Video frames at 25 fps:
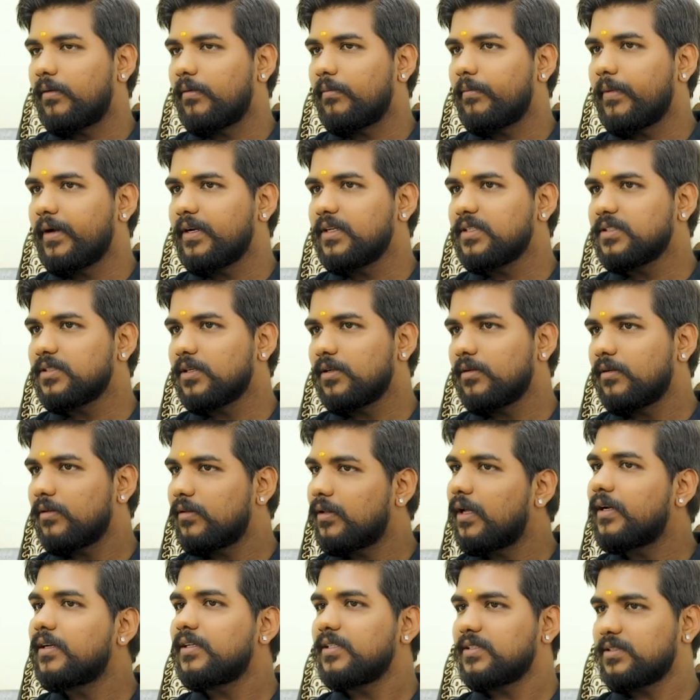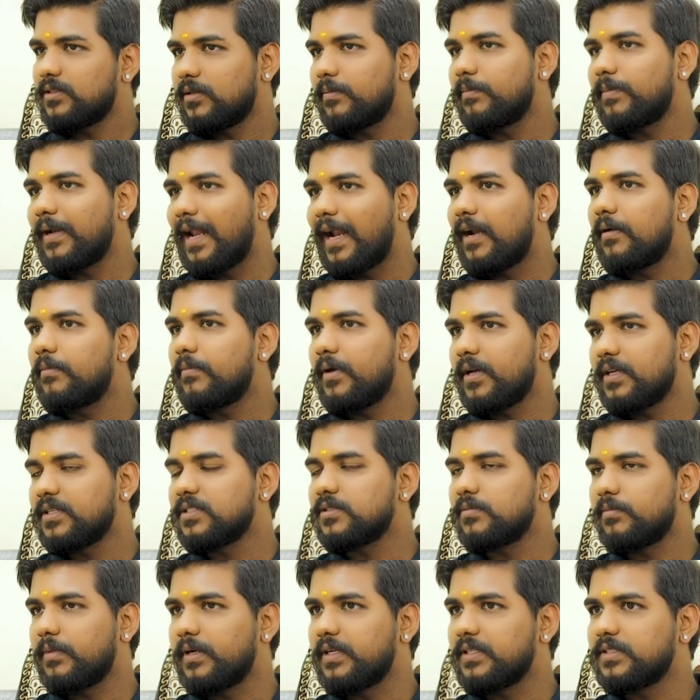medicine, that is the
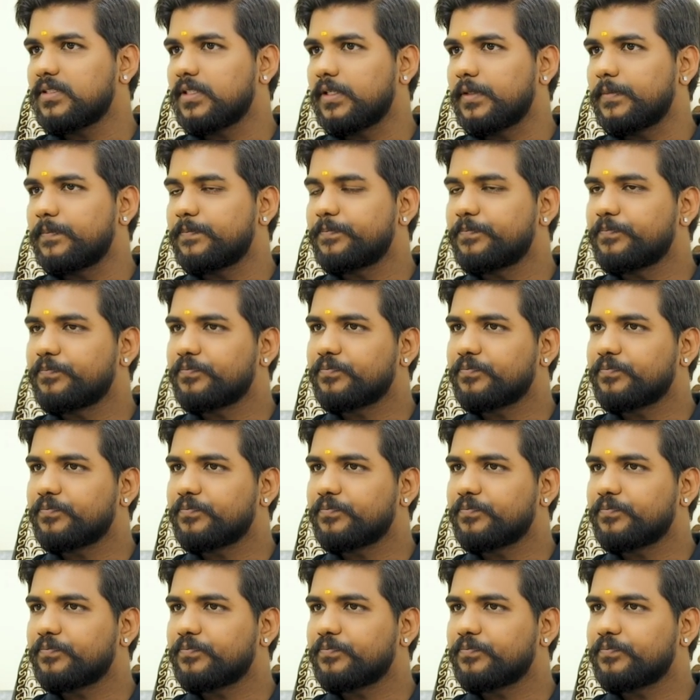plant-based medicine.